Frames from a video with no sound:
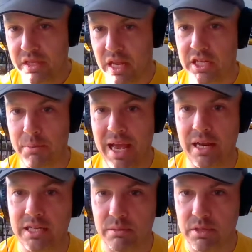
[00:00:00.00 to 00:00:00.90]
That's come in
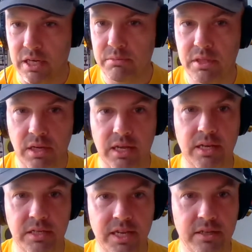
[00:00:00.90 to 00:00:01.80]
handy sometimes, like
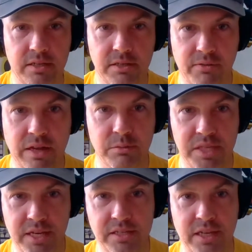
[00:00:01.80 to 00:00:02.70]
stickers. She found some
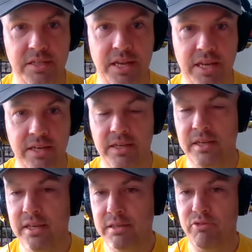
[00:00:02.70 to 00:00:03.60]
stickers yesterday,
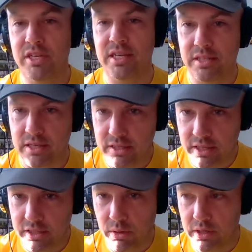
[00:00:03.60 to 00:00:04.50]
printing stickers. So
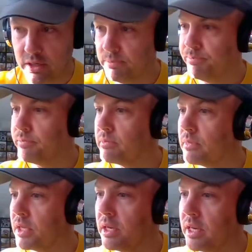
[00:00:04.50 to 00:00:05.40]
that's quite good.
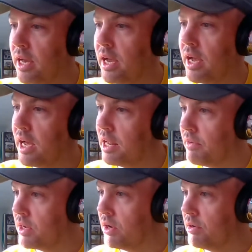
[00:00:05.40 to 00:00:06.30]
Yeah, and have
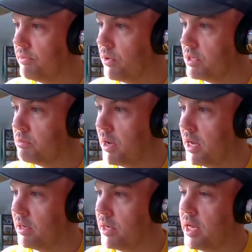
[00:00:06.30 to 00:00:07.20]
I got a
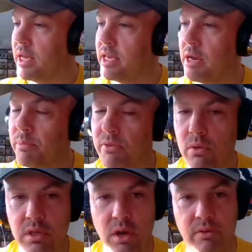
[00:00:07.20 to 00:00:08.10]
voicemail? Yep, of
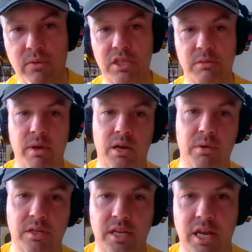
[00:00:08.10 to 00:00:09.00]
course I got a voicemail
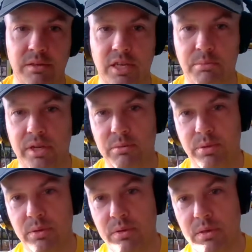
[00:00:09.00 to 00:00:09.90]
because I know it's going to be an
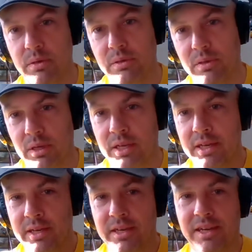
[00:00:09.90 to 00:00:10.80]
important call.
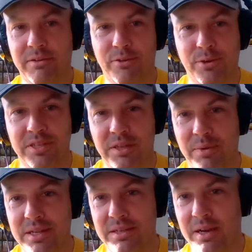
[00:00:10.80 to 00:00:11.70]
And of course, the
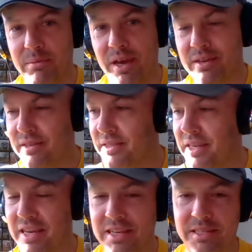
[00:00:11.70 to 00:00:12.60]
one time that I couldn't
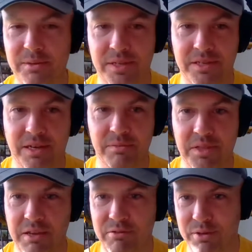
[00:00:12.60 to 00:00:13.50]
take it is the one time that
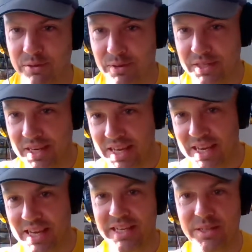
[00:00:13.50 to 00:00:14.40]
they've called.
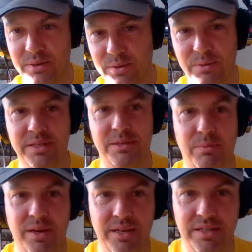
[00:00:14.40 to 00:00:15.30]
It is always the
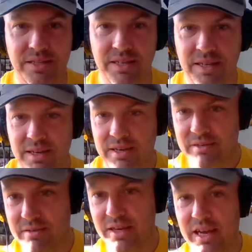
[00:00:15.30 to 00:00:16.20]
way, isn't it?
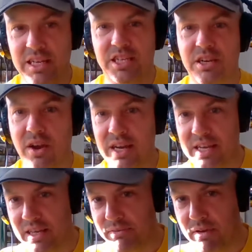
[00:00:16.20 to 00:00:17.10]
Right, and it's
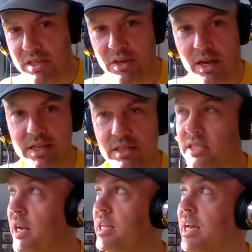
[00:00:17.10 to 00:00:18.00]
shiny. It's very shiny and
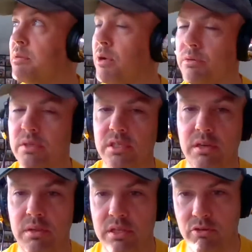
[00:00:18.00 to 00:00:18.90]
sunny at the moment,
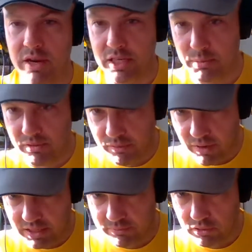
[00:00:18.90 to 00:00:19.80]
so the screen is a bit
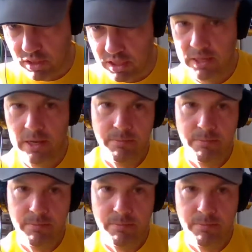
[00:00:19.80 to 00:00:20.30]
reflective. I'm trying to...